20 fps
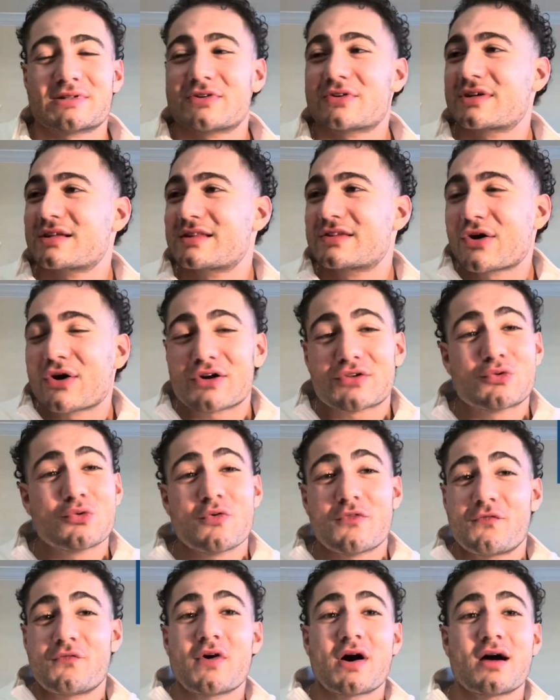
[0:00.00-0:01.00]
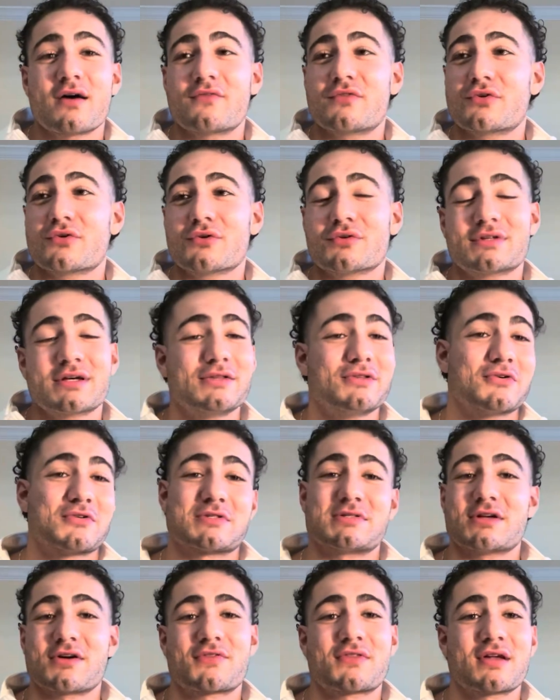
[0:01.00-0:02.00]
You can talk to a five-year-old that
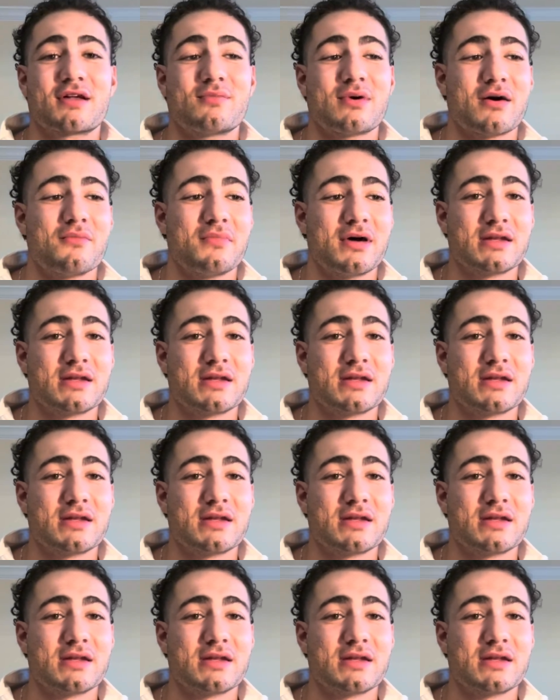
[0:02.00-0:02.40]
knows nothing about